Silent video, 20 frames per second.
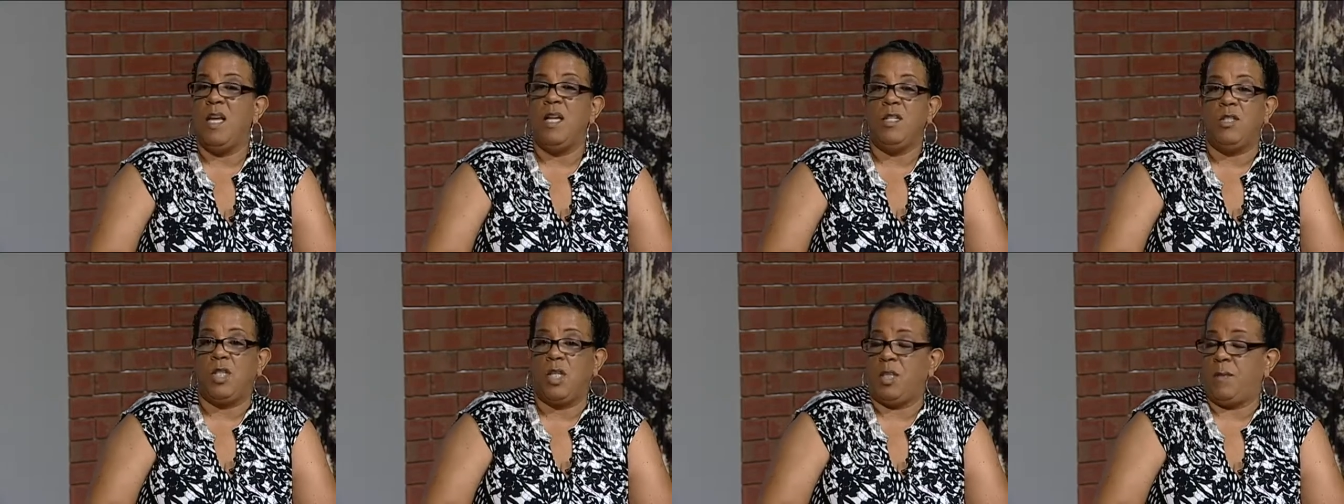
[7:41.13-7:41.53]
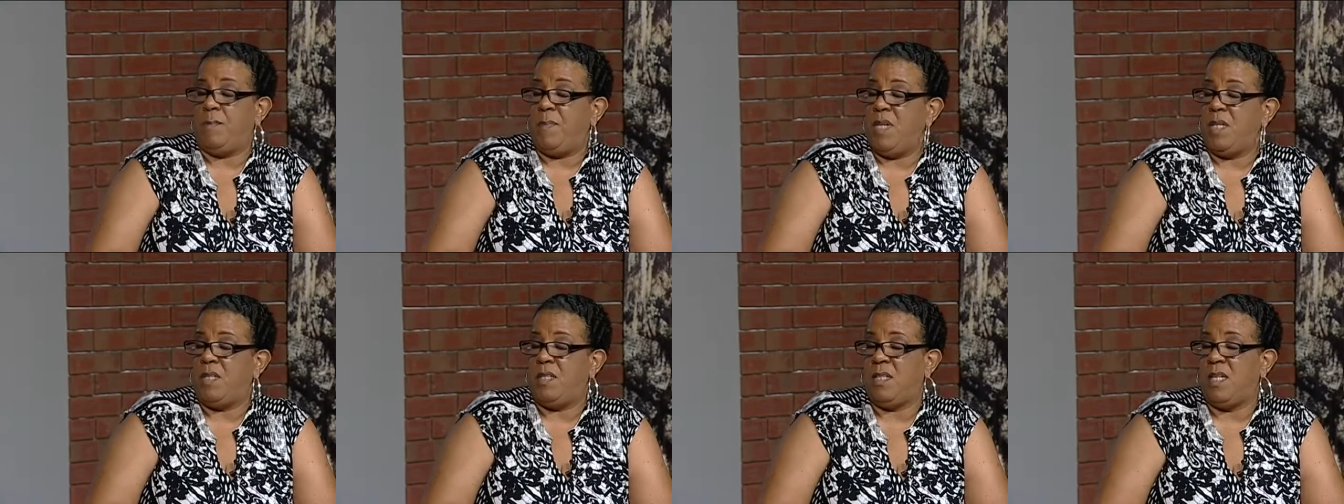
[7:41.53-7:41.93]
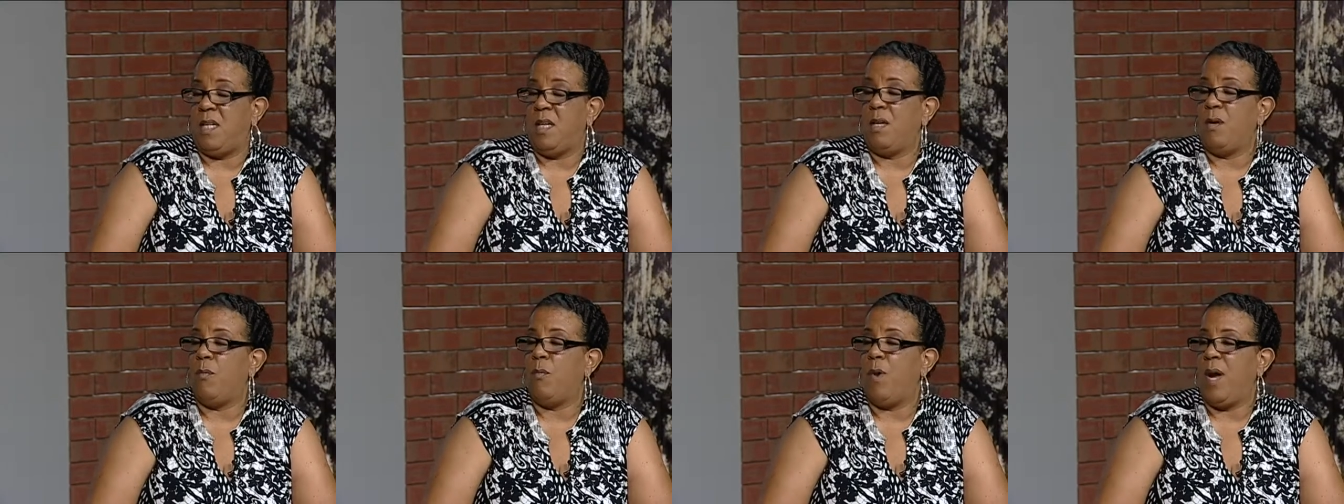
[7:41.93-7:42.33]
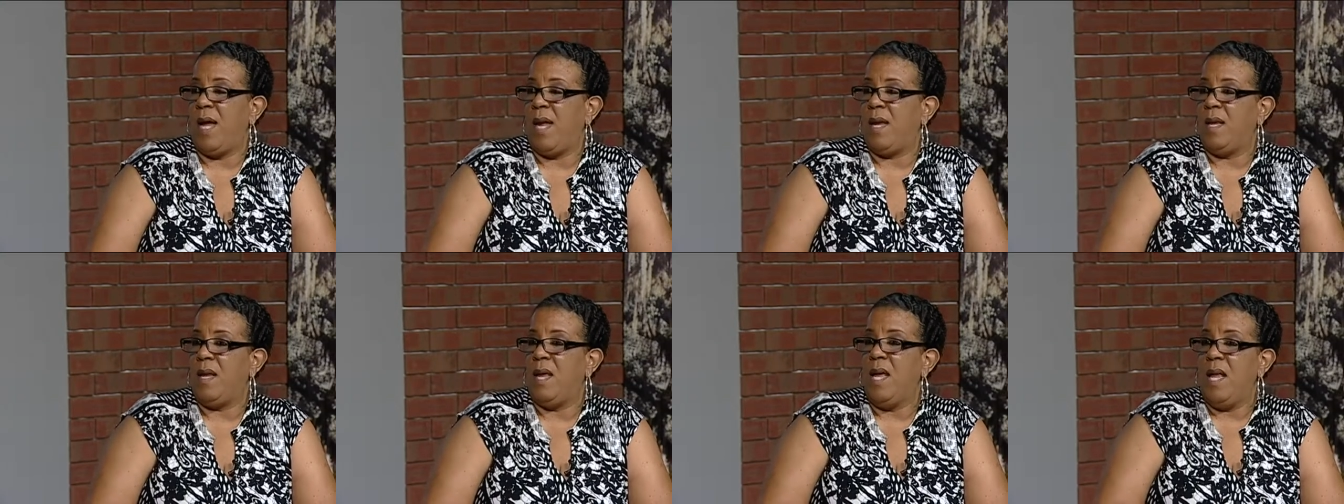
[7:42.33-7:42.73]
just be still and
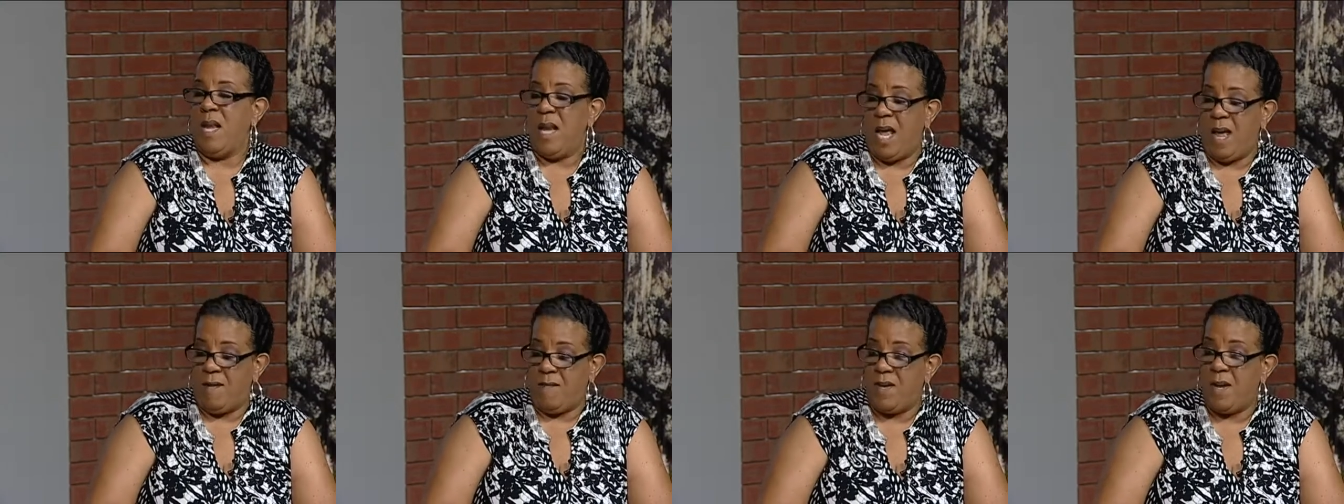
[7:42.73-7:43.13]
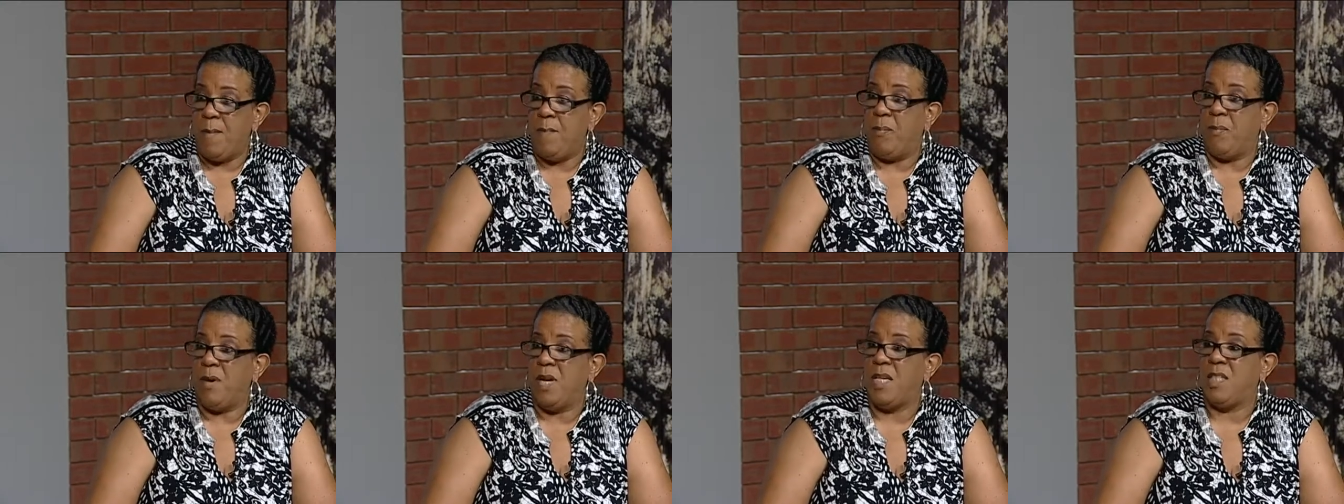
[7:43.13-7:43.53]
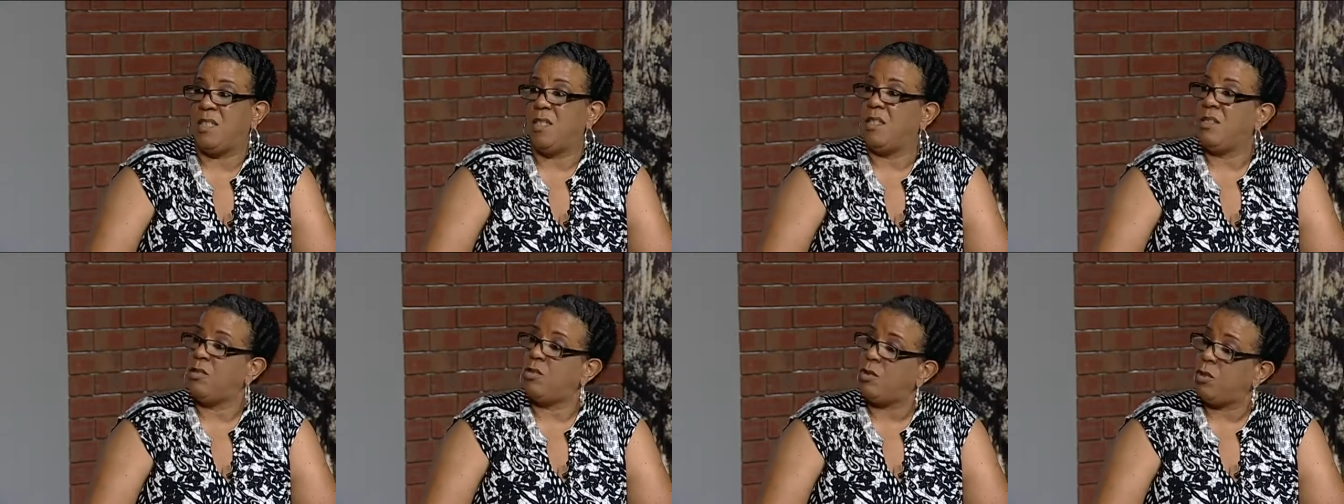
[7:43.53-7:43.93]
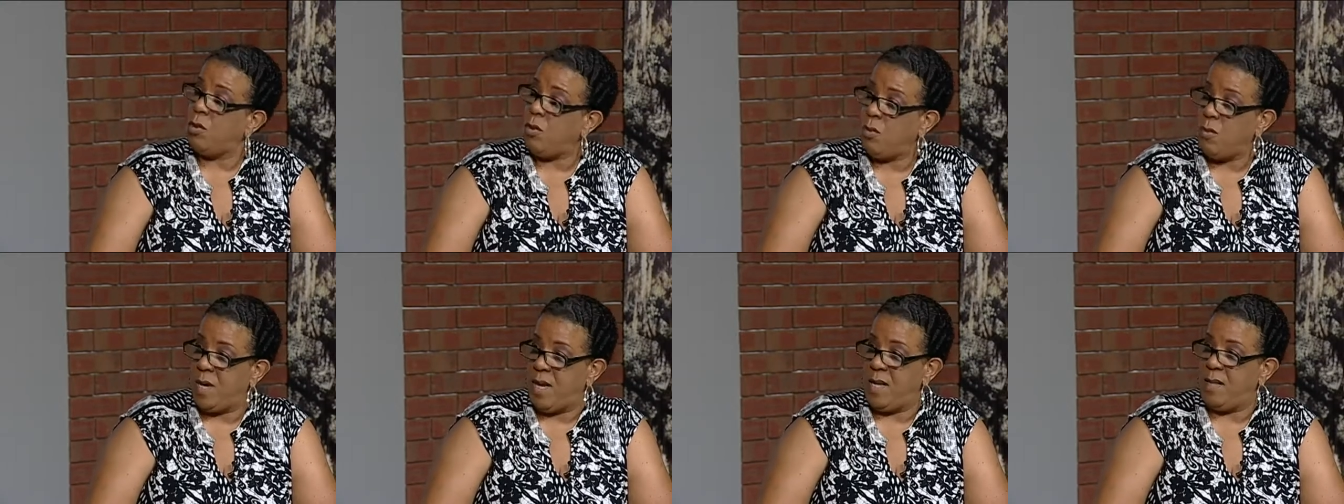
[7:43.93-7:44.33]
wait. Now if he brings us
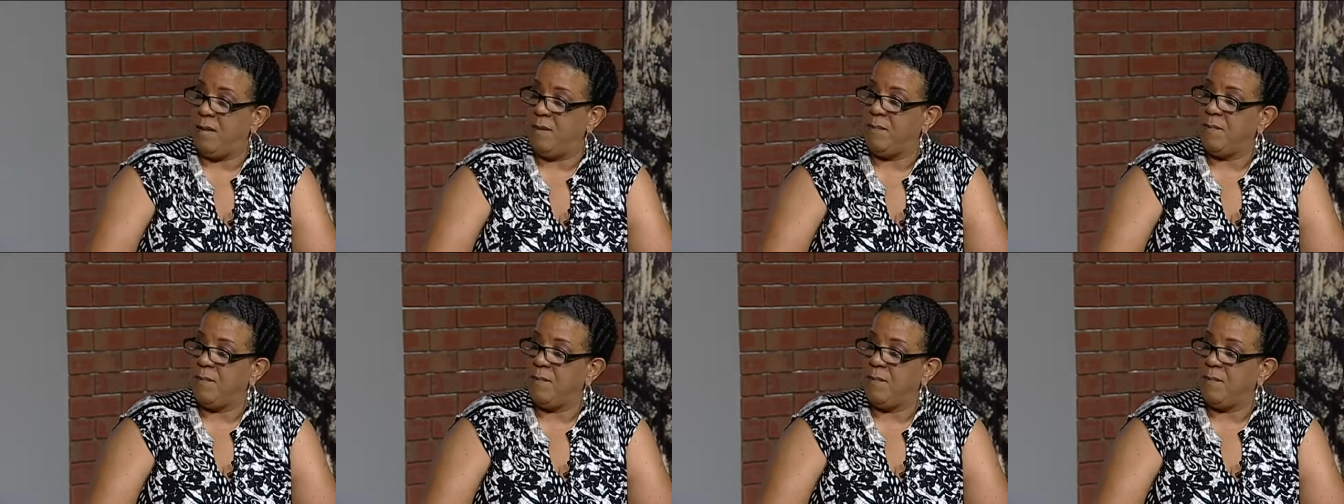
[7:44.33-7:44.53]
to it,